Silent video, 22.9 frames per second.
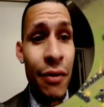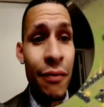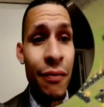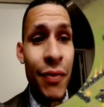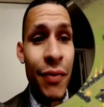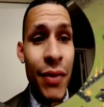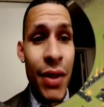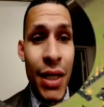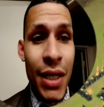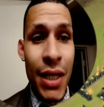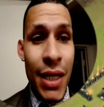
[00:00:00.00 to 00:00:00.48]

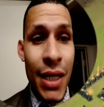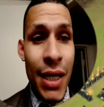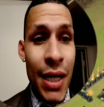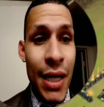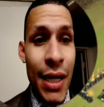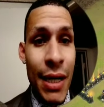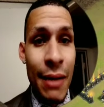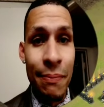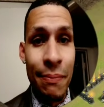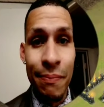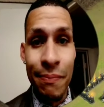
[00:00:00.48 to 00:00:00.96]

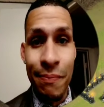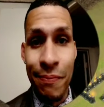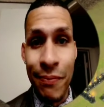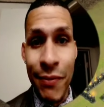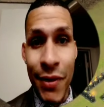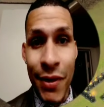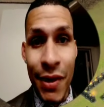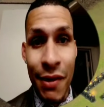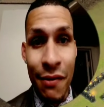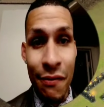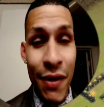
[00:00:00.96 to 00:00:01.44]
In
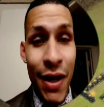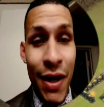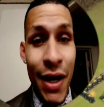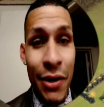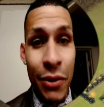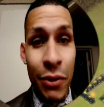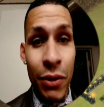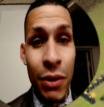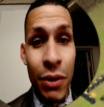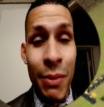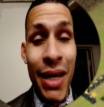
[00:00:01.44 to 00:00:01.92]
fact, you're only
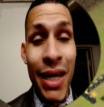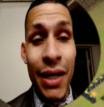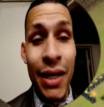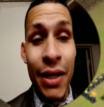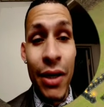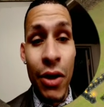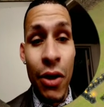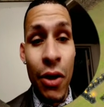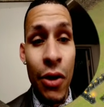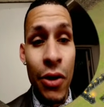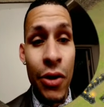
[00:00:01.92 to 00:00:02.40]
making it harder
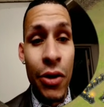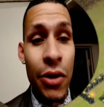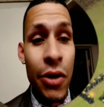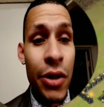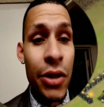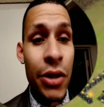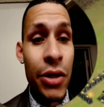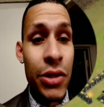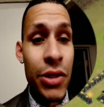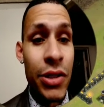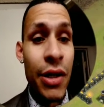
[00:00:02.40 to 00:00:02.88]
on
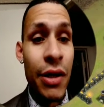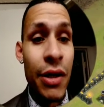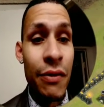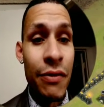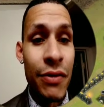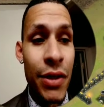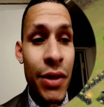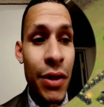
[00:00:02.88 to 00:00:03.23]
yourself. So